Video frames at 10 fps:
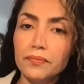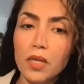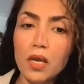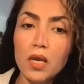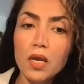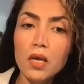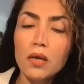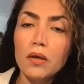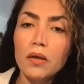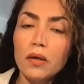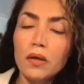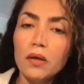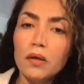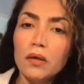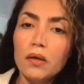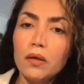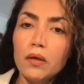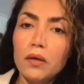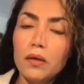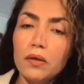
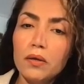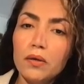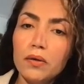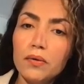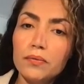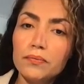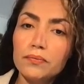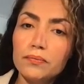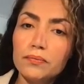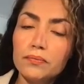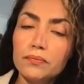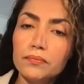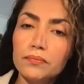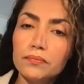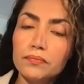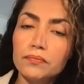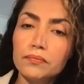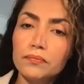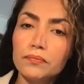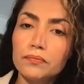
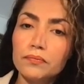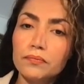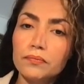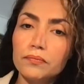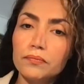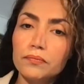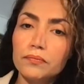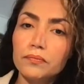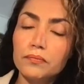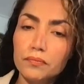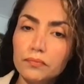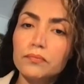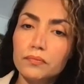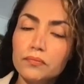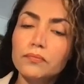No words are spoken by the person on screen.